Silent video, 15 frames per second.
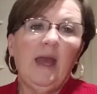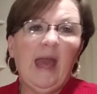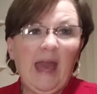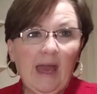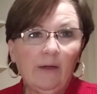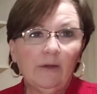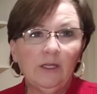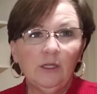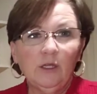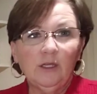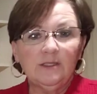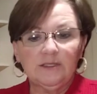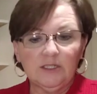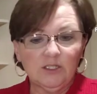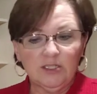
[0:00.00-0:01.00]
how it
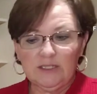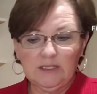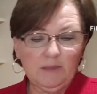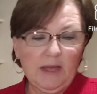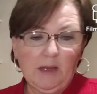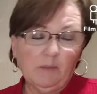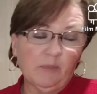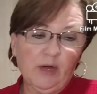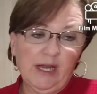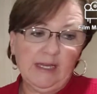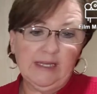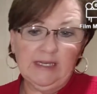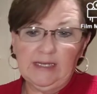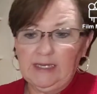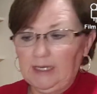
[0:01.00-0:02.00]
looks and just about
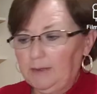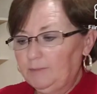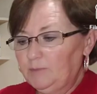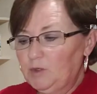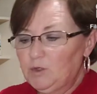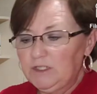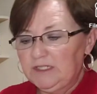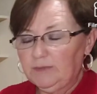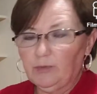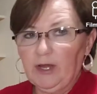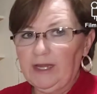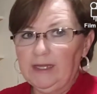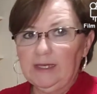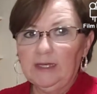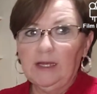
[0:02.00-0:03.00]
breaking it up. Of course, the
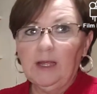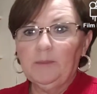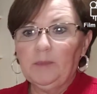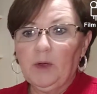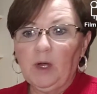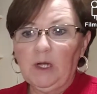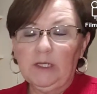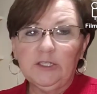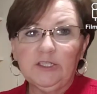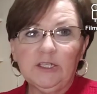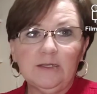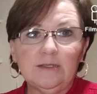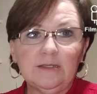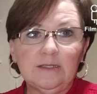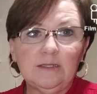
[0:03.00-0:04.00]
breaking it up part is
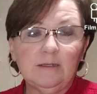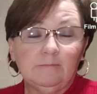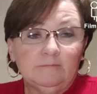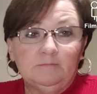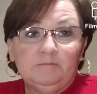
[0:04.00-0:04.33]
just